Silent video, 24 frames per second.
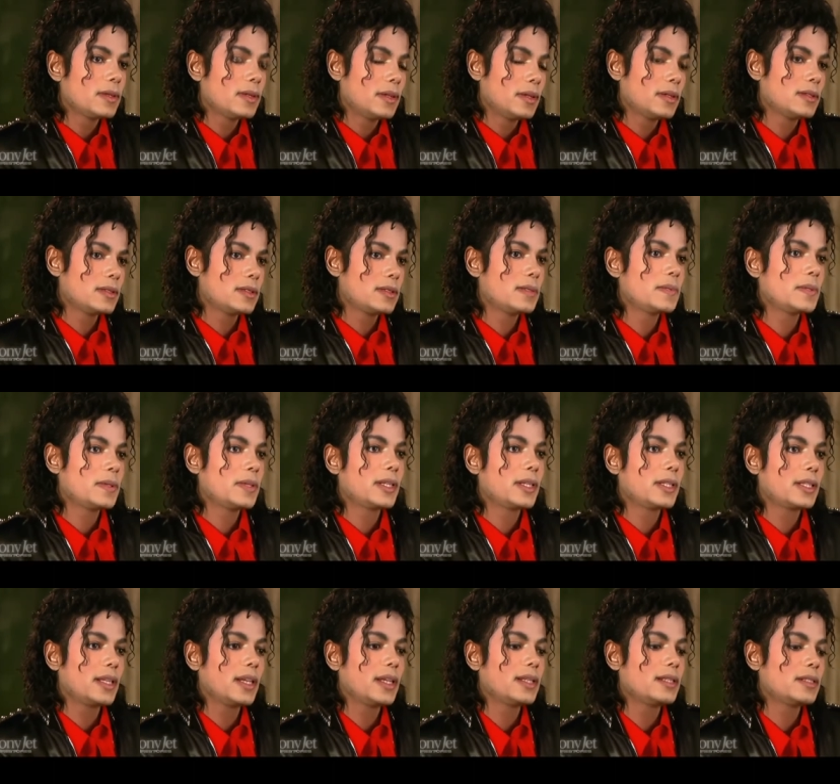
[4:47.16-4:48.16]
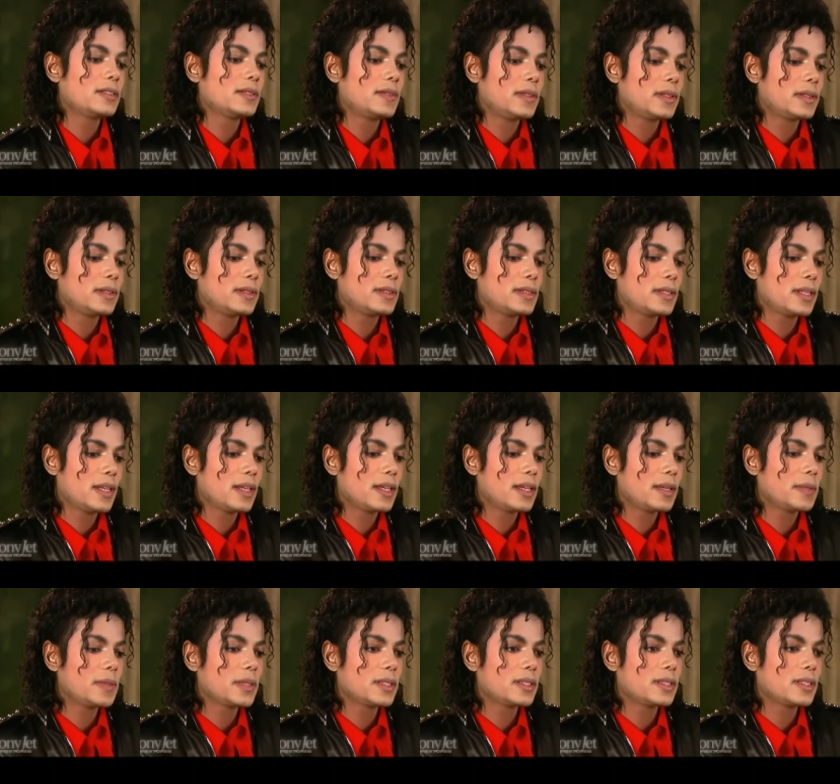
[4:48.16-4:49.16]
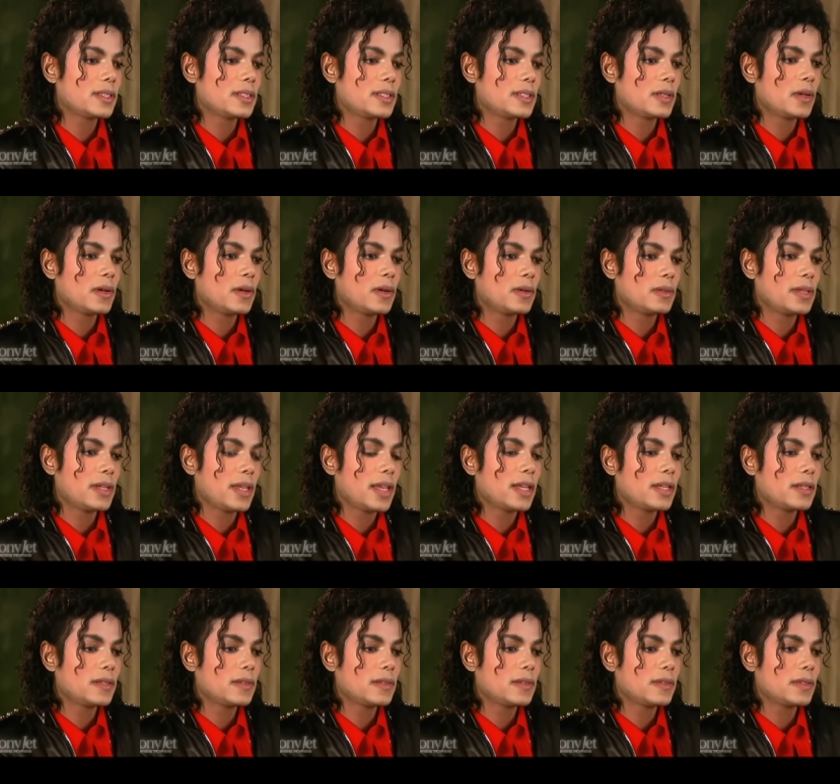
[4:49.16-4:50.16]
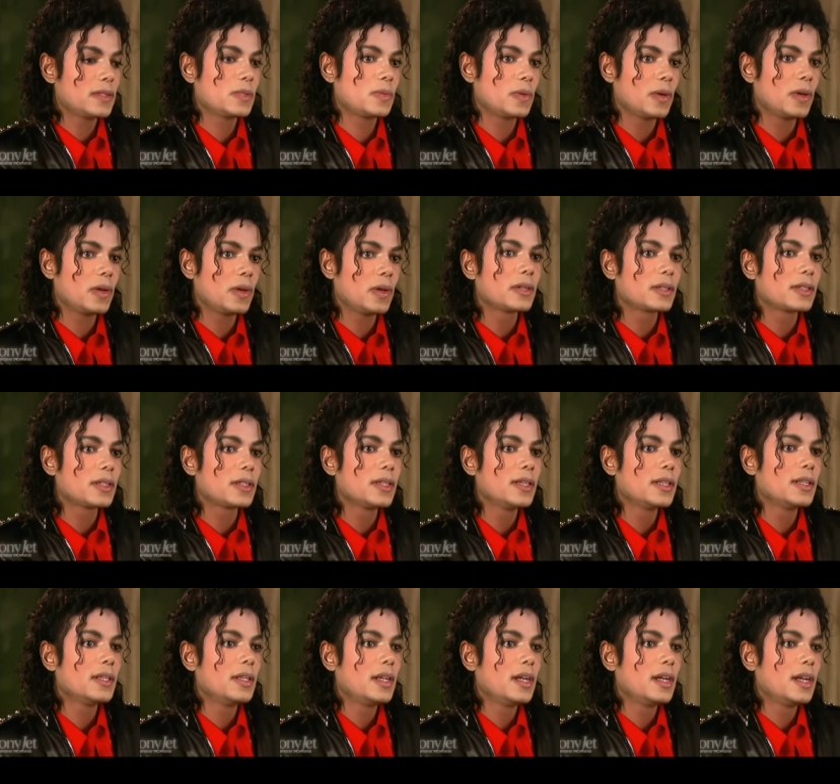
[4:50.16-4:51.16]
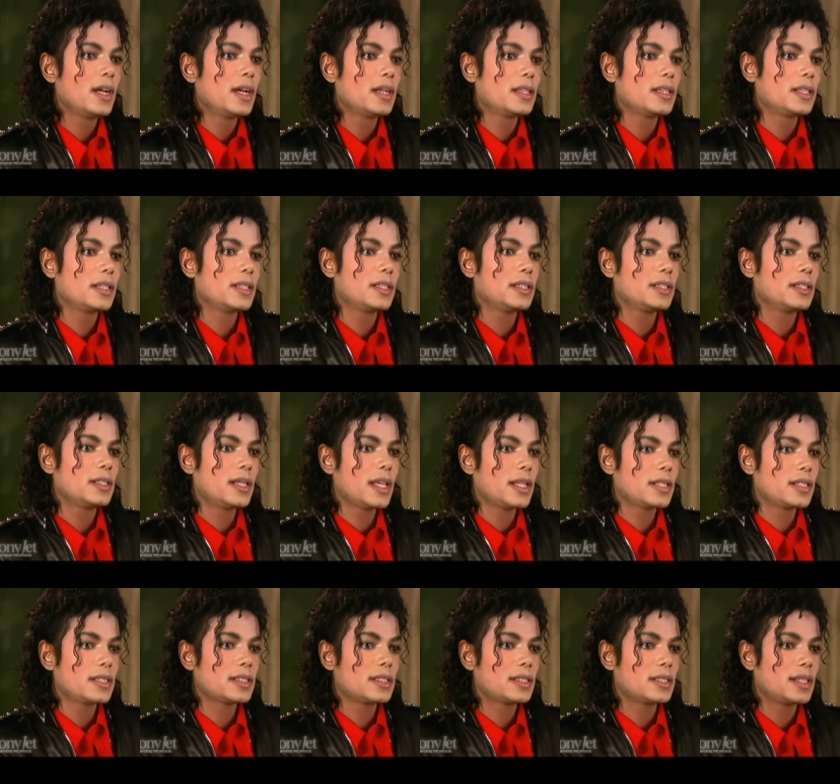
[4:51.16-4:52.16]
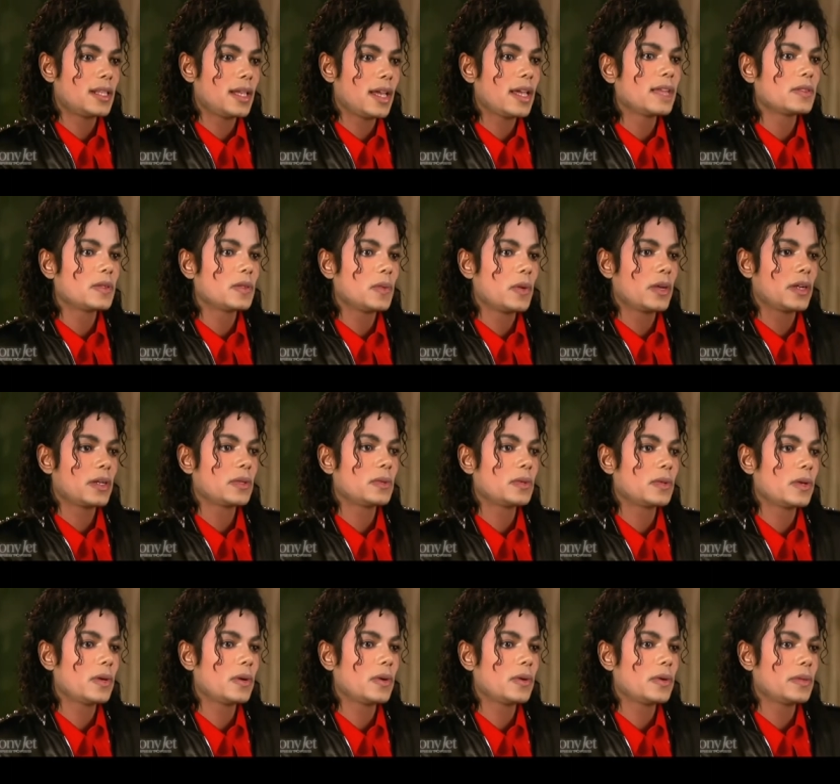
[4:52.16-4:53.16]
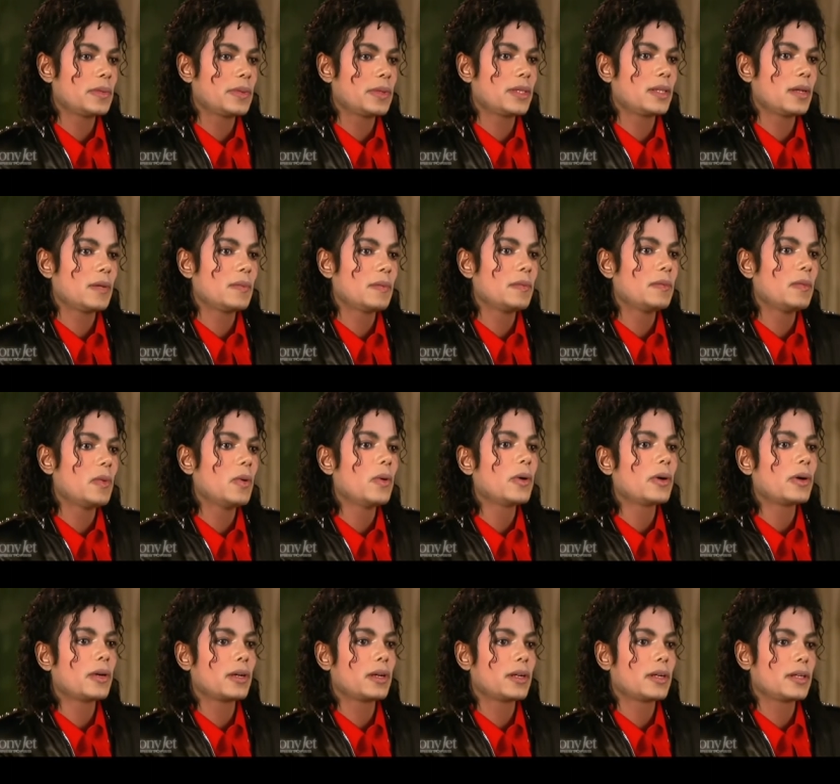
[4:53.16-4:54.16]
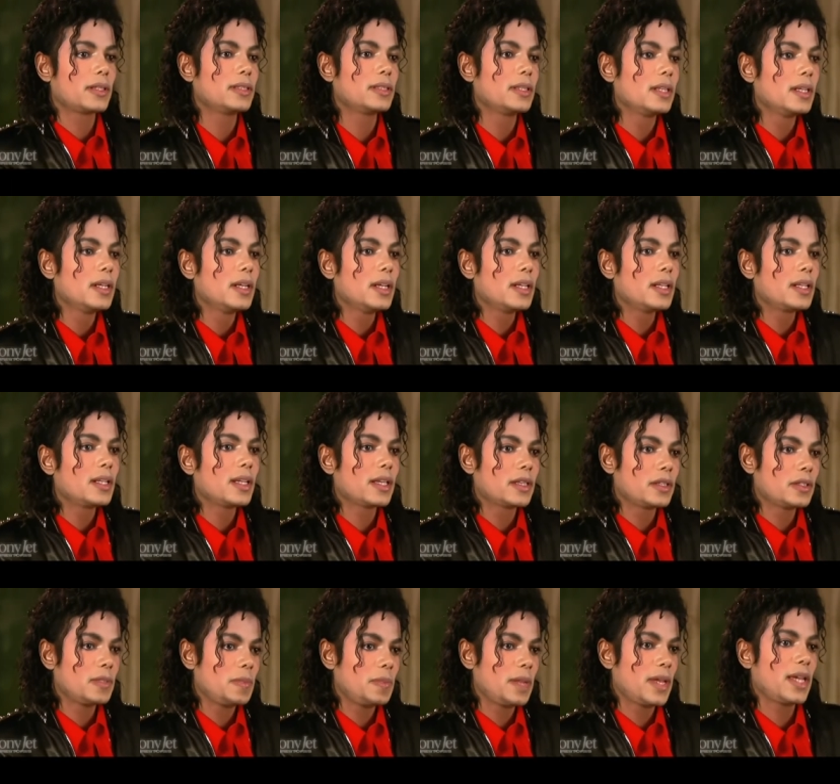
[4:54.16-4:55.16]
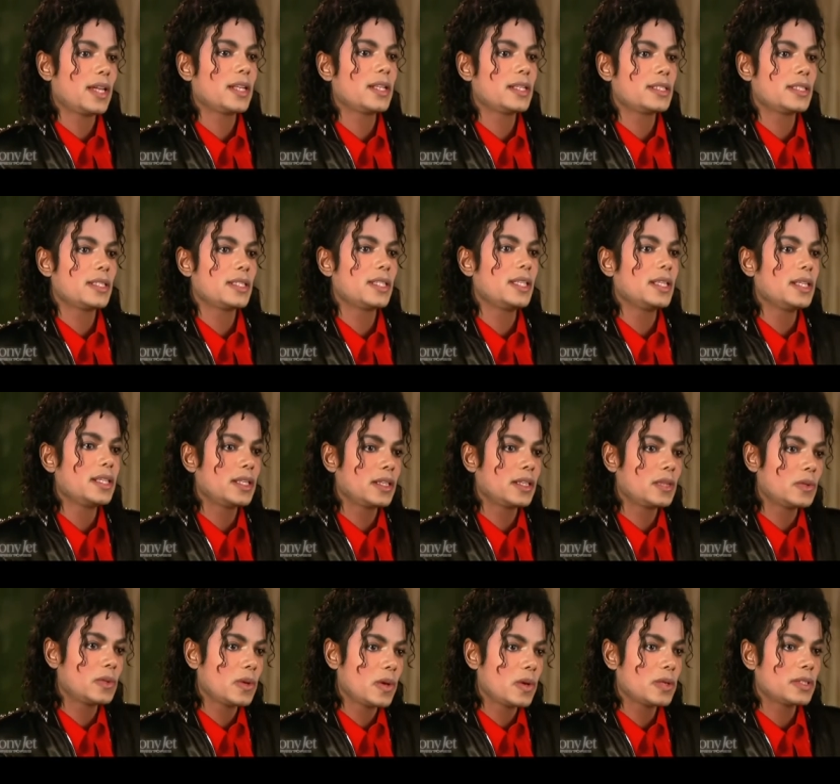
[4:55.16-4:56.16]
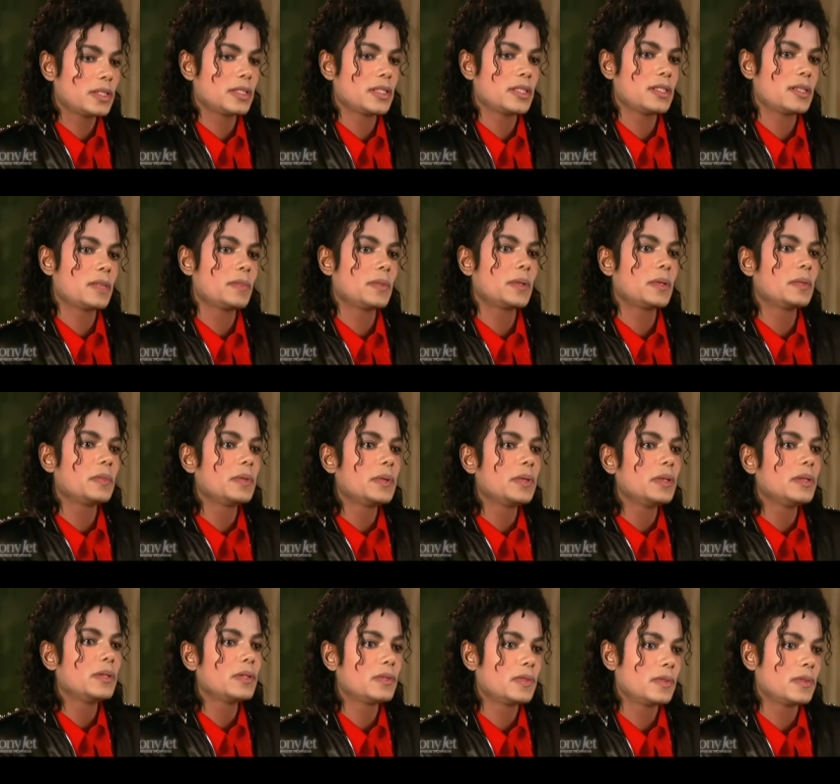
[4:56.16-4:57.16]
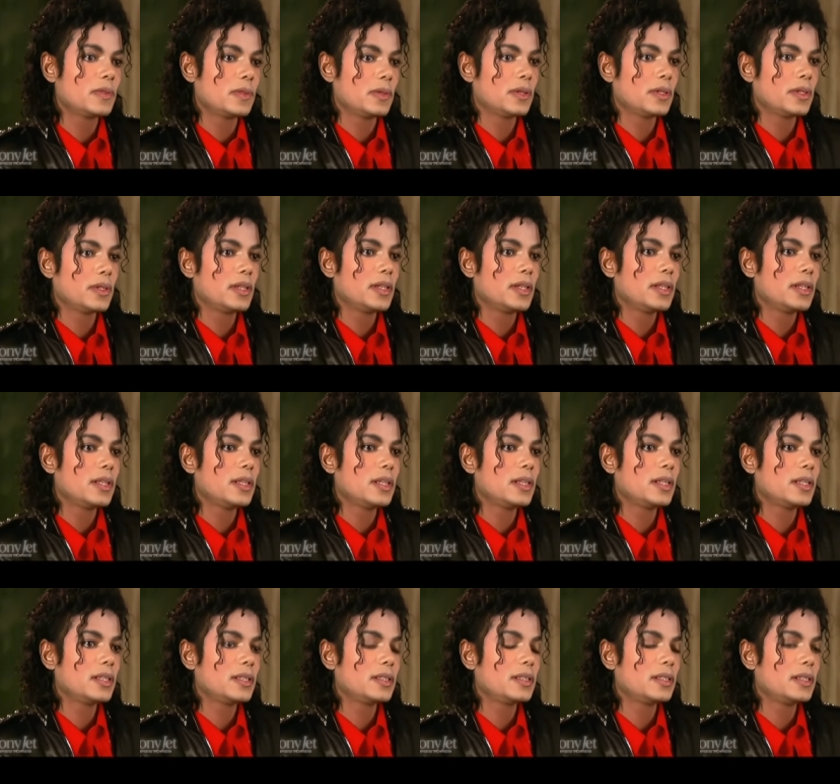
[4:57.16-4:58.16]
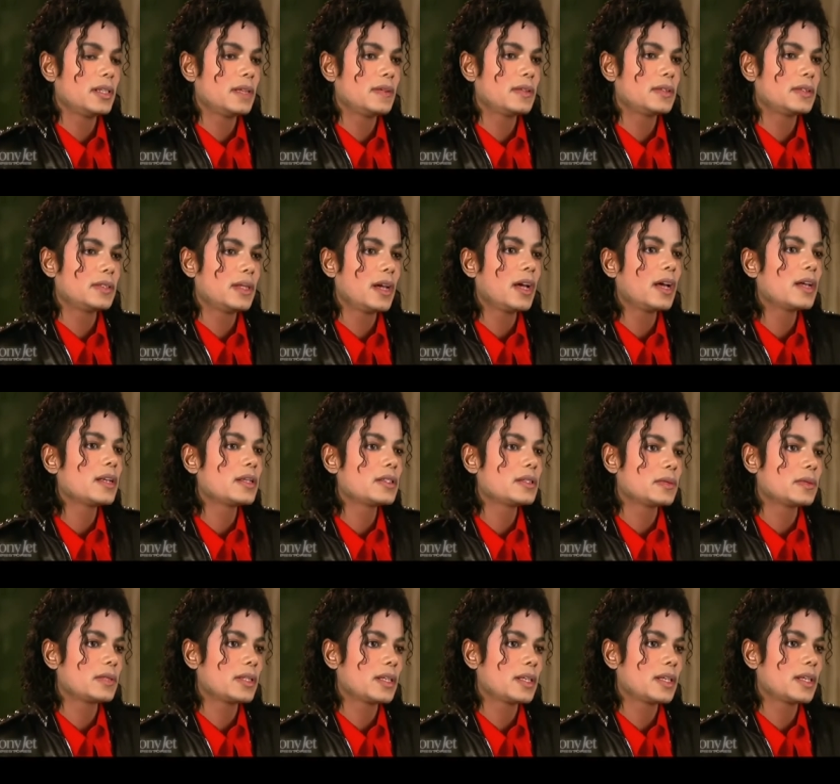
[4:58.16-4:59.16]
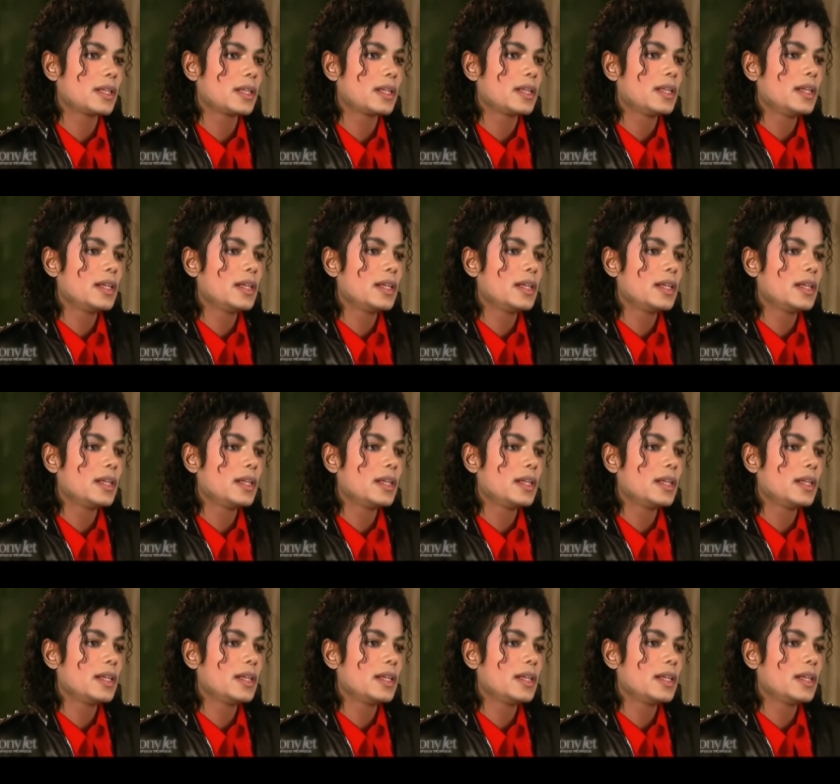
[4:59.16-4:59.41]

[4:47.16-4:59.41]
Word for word: Oh, something like that is very sad because it's all negative. It's wrong. Mm -hmm. I think that's life to want to grow and become more. And like you plant a seed and it grows into something beautiful mm -hmm. and mm-hmm. it never dies, really.